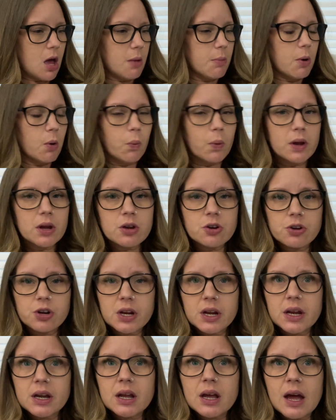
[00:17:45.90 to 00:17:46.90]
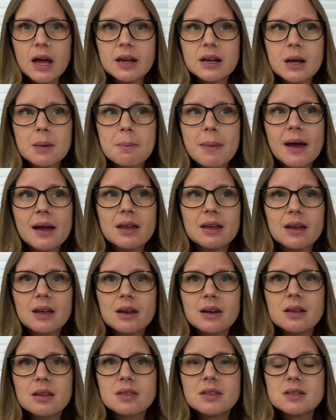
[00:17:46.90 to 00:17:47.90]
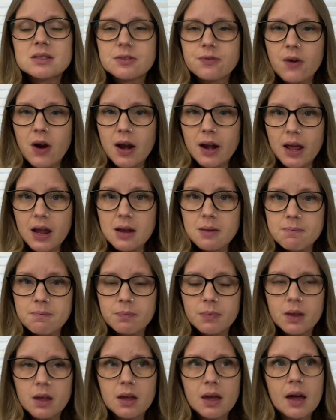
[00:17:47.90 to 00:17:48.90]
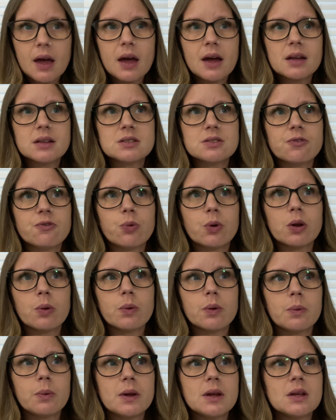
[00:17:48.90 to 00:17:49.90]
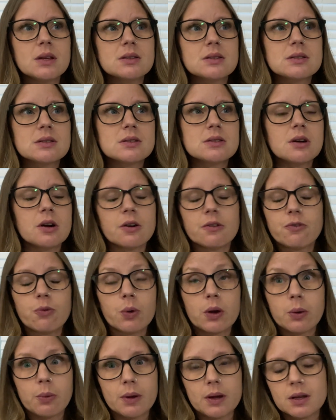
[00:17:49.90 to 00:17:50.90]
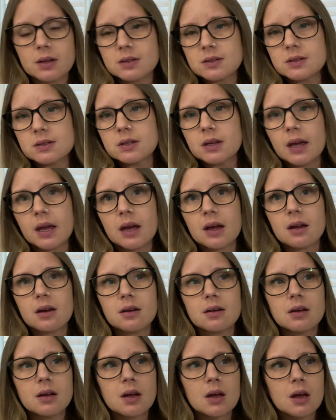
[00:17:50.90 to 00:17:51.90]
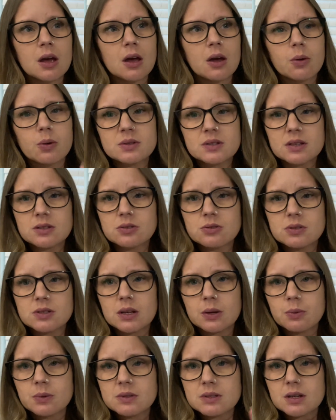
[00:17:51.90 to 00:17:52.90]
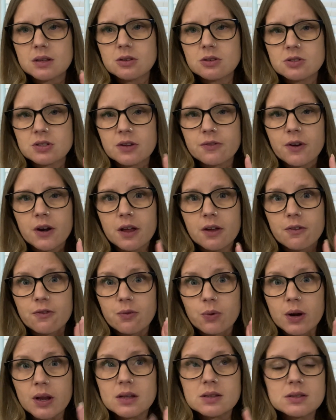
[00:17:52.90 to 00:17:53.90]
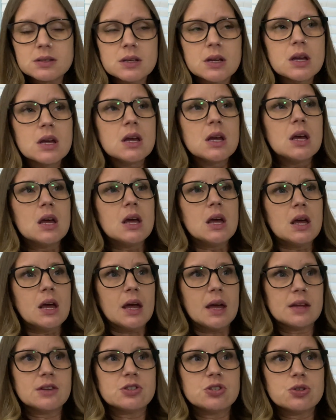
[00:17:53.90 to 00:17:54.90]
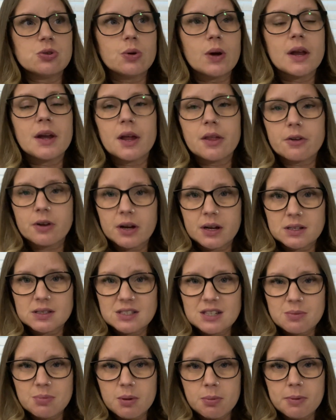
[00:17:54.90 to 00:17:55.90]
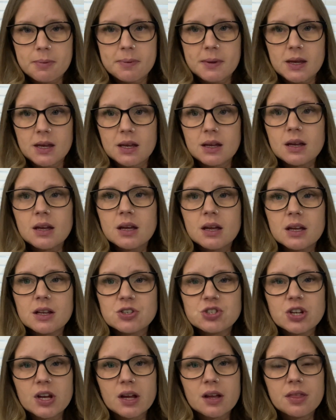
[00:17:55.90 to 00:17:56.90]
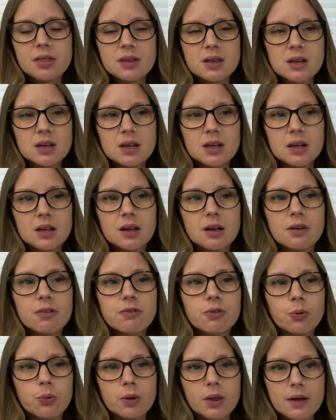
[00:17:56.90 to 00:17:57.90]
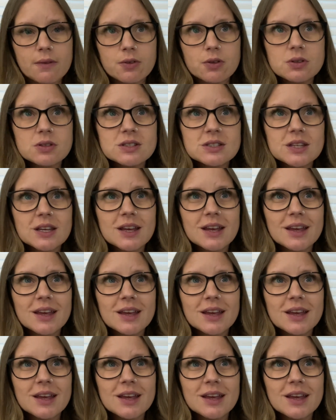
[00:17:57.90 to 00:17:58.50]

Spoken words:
we agreed I'd come back in this Friday at 41 weeks or 40 weeks. And was that Tuesday, Wednesday, Thursday, Friday, 4 days, and do another NST-BPP and check the fluid levels.